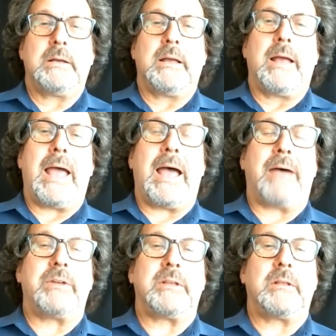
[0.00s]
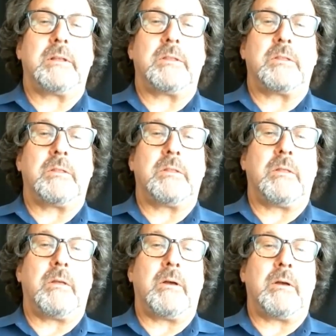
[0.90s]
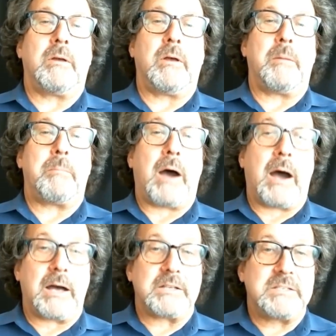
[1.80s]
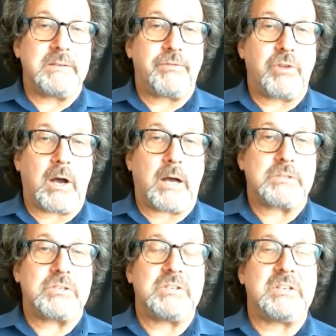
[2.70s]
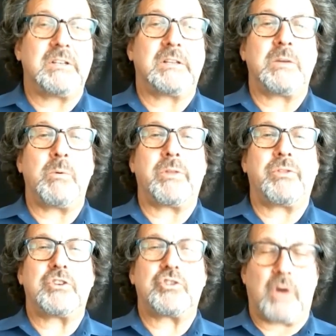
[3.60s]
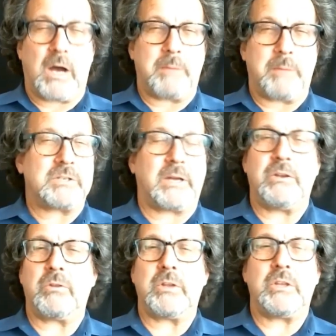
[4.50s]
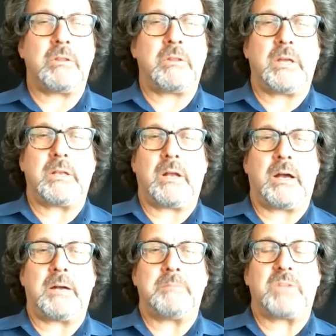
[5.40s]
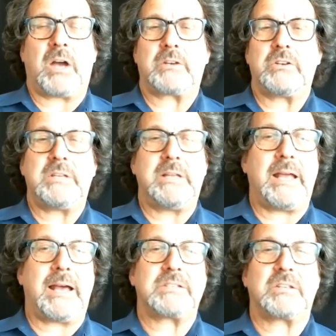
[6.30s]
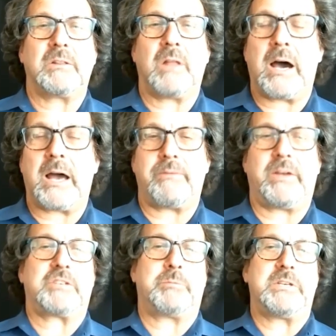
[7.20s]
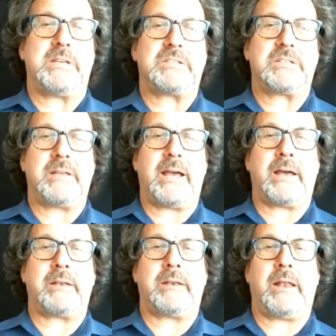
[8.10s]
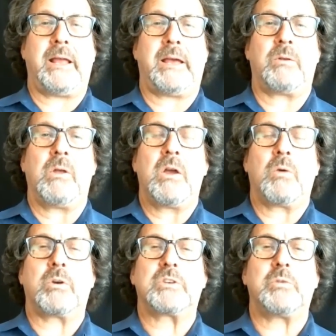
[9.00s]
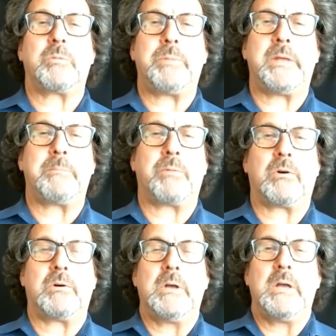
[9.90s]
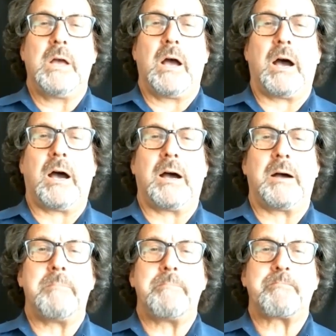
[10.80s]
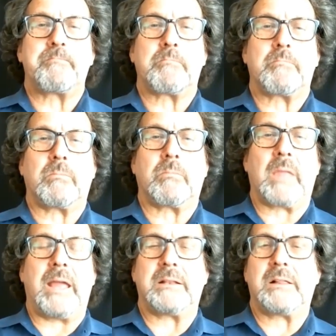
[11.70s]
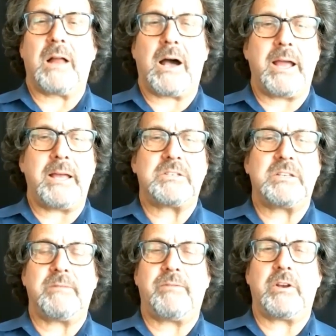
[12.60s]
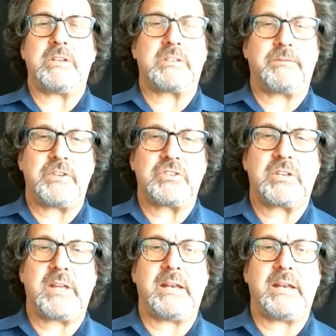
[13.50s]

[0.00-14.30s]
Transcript: having positive thoughts, dealing with the traumas. I know that that um, Dr. D has a lot of expertise in that and, and works with people um, and clients in a very sophisticated